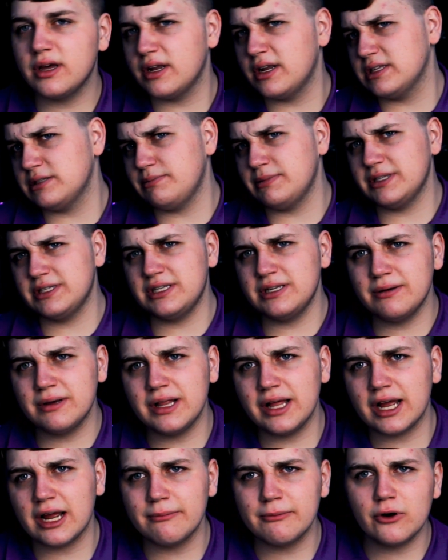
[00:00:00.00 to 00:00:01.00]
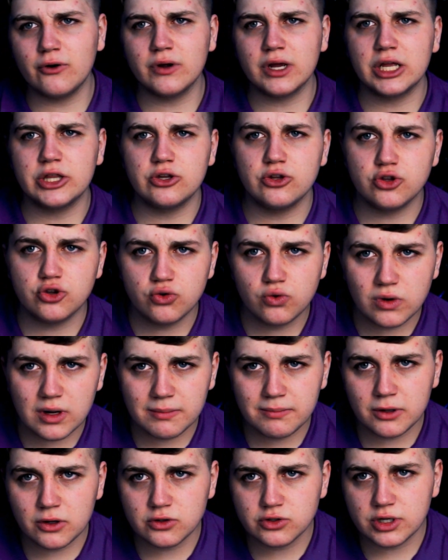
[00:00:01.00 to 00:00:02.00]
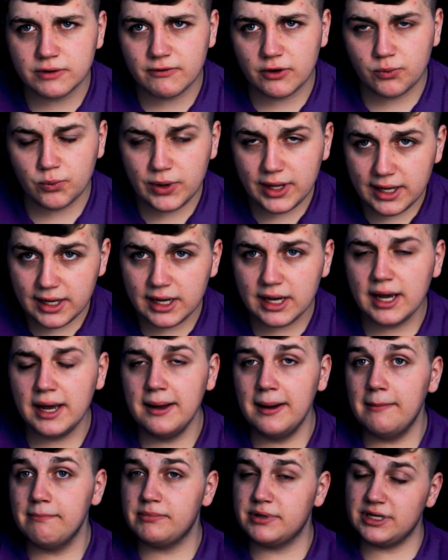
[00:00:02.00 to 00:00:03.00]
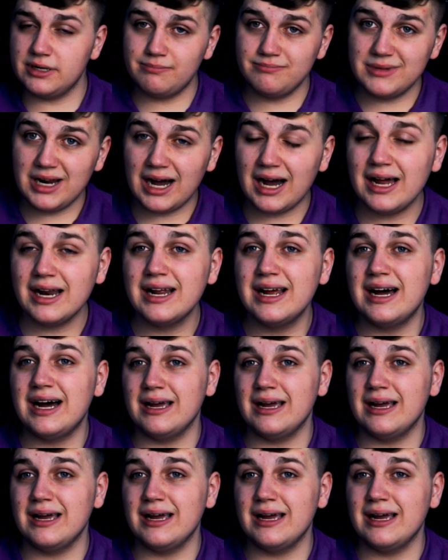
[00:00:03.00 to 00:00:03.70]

and it's been seeming like I'm going into dual uploads every week, but I'm not.